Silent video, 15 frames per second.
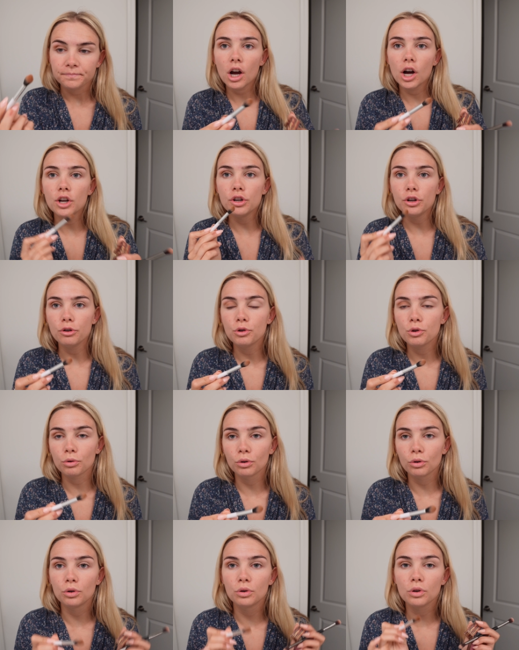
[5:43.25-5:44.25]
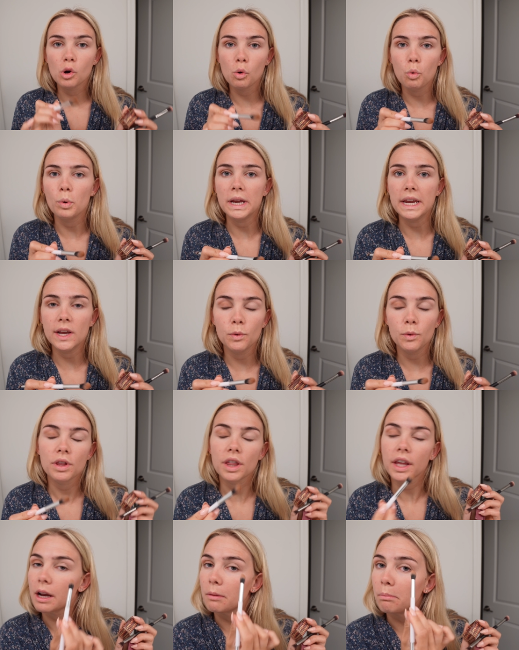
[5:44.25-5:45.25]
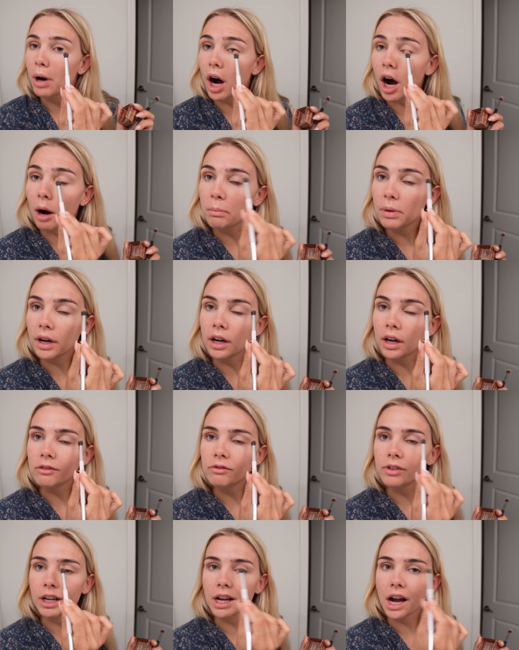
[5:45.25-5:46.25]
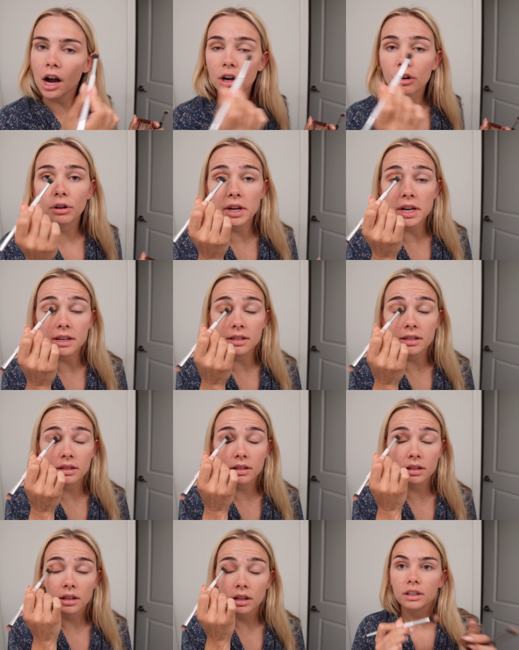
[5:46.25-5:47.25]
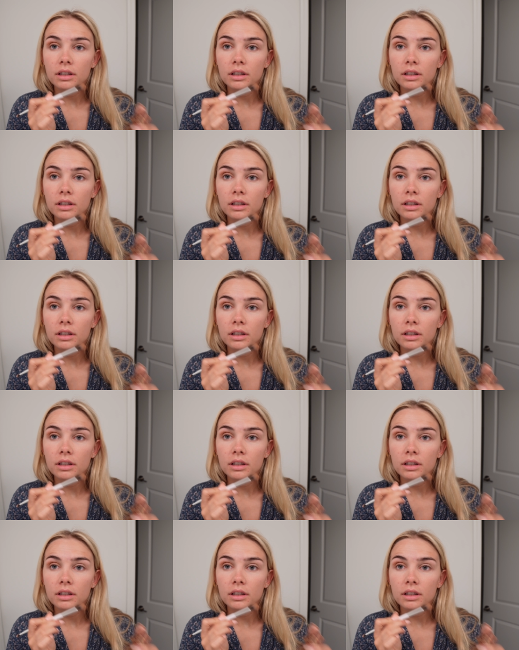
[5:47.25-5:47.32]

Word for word: a neutral queen with like a pop of a cut crease